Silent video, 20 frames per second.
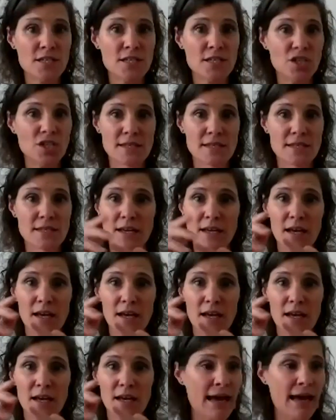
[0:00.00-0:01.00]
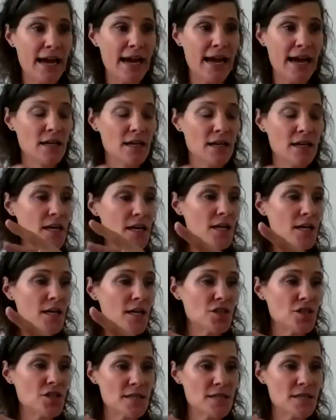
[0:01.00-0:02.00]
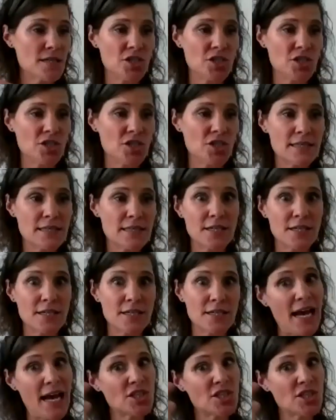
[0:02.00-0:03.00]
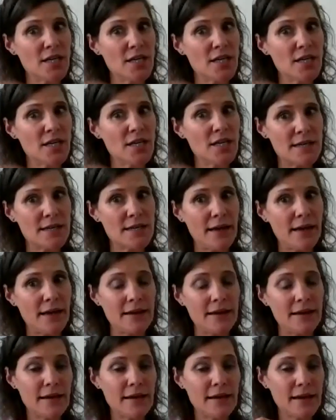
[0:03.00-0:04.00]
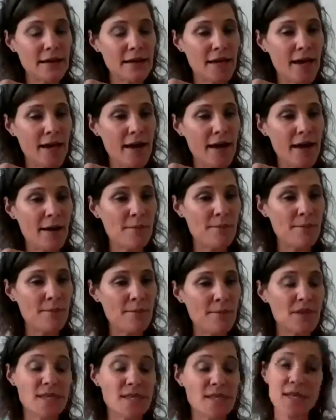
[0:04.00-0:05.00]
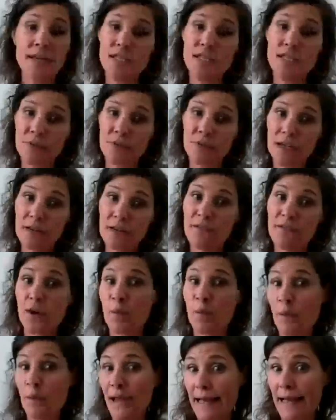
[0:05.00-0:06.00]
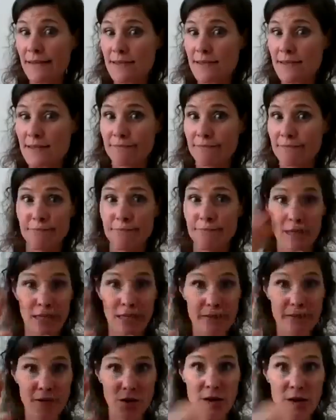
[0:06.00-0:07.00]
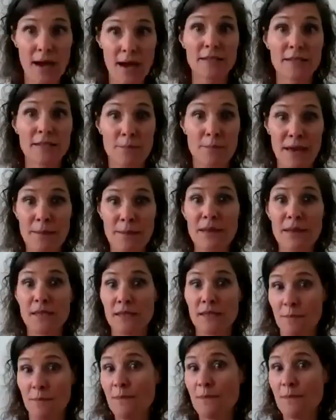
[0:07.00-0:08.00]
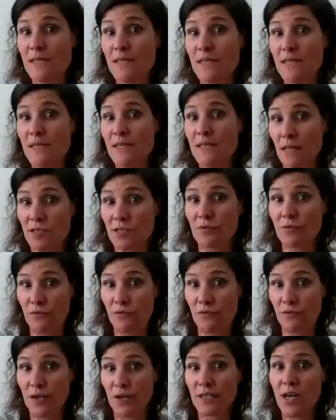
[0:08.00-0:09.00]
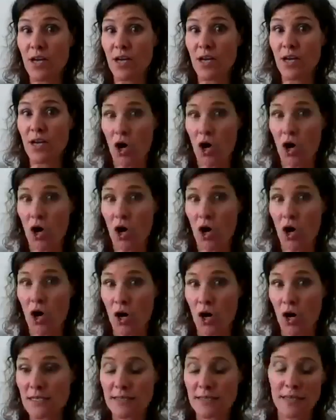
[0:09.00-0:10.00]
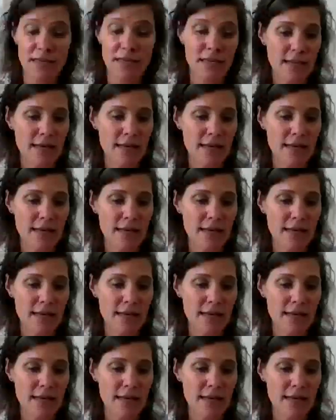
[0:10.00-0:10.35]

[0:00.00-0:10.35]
She does the RE9, she does the Genius, and she actually does the sunscreen for her pets. Believe it or not, the baby sunscreen for her dogs.